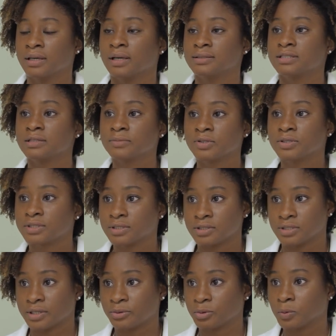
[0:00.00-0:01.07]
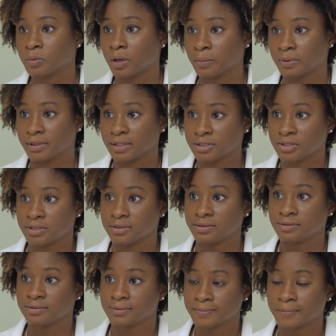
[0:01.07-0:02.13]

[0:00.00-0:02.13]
similar to the general population.